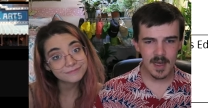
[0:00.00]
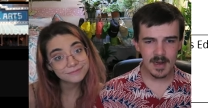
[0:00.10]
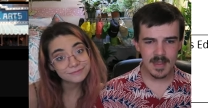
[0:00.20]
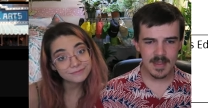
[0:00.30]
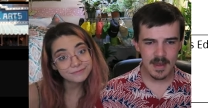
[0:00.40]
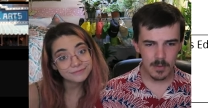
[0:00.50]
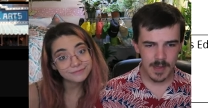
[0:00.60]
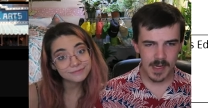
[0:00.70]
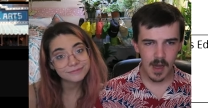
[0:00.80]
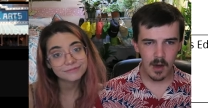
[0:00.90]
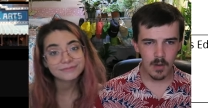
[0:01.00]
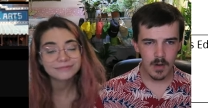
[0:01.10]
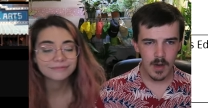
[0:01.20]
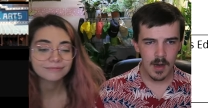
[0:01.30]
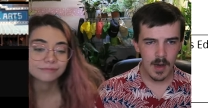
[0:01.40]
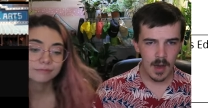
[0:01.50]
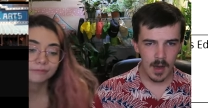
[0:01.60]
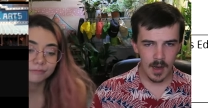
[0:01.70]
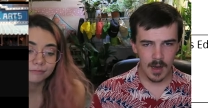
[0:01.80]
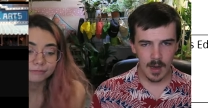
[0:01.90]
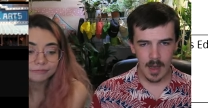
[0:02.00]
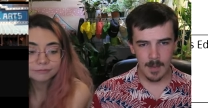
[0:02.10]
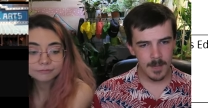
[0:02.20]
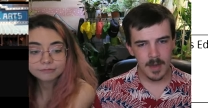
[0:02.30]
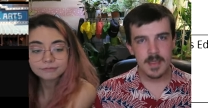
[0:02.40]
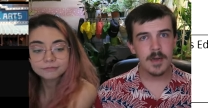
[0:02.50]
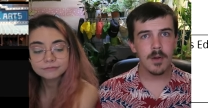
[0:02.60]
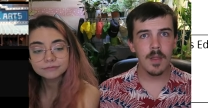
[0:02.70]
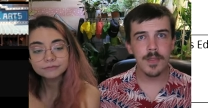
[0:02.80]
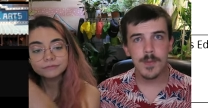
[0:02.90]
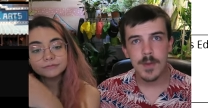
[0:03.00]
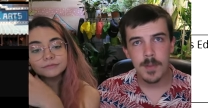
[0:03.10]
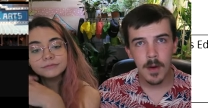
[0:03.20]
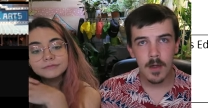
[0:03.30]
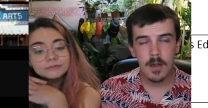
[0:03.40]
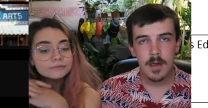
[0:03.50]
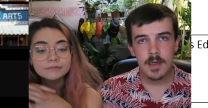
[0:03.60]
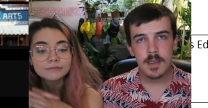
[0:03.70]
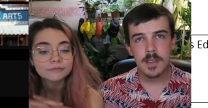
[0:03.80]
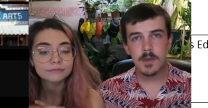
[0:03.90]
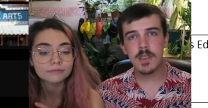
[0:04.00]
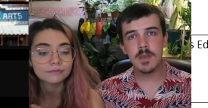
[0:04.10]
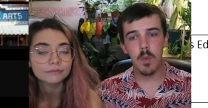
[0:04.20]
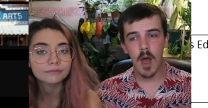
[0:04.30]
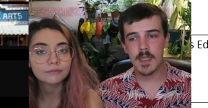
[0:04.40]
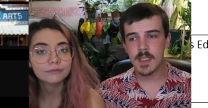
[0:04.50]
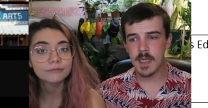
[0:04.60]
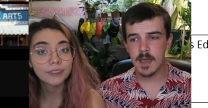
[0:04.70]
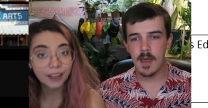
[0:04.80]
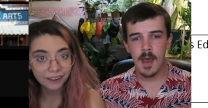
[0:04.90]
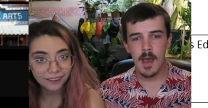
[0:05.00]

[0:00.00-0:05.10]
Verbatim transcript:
Speaker 1: done it. There we go. Uh, I'm not gonna run through them all because you just watched it. Uh